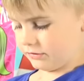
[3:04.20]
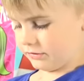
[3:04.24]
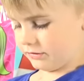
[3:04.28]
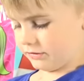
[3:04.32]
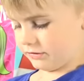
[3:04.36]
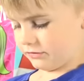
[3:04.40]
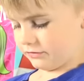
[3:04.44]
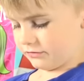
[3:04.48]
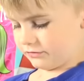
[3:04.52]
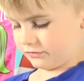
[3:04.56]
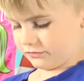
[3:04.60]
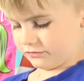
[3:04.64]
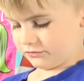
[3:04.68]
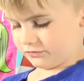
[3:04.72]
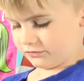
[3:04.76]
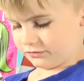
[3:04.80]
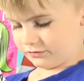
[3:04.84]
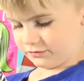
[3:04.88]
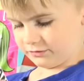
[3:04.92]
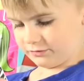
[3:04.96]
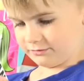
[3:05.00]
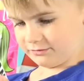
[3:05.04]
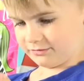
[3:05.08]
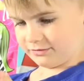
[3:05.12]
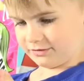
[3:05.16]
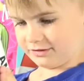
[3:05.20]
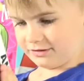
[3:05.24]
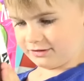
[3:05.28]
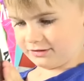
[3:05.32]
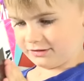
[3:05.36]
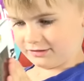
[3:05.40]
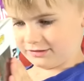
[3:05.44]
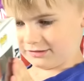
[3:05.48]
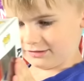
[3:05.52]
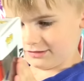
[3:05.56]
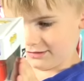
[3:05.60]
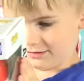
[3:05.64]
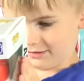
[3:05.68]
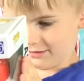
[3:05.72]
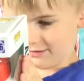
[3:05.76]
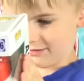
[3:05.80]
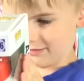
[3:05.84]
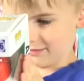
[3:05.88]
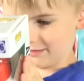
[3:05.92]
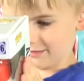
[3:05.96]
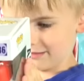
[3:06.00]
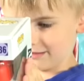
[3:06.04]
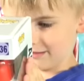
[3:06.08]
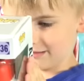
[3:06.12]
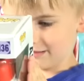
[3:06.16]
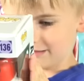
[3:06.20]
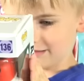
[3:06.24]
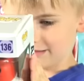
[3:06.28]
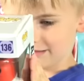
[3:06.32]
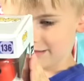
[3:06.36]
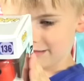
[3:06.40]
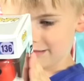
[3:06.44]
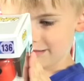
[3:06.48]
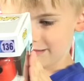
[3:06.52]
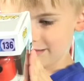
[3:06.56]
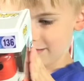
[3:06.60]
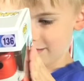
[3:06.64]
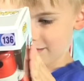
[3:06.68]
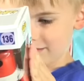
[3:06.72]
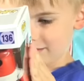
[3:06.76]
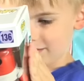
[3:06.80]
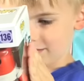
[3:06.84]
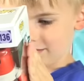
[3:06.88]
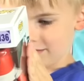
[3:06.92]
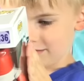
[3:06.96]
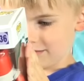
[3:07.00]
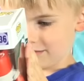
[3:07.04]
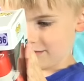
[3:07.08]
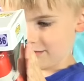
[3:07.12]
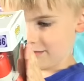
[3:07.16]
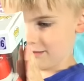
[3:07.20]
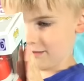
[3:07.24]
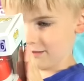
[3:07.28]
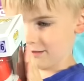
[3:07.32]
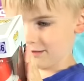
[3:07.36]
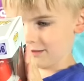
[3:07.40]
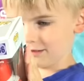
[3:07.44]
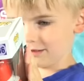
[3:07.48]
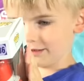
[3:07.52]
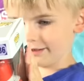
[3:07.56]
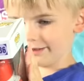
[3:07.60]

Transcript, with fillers: Funko Pop. It is anger.